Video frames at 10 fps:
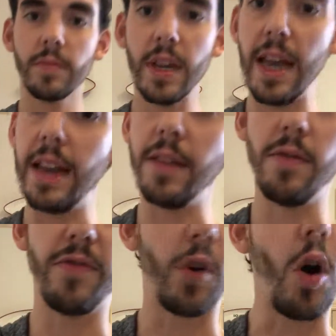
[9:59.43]

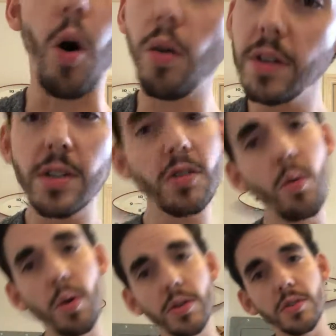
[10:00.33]
And for all these
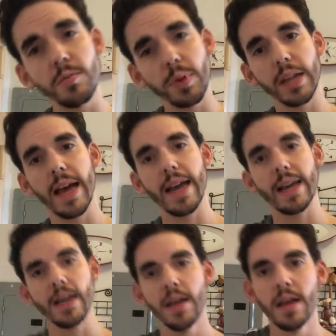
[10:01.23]
chords, you play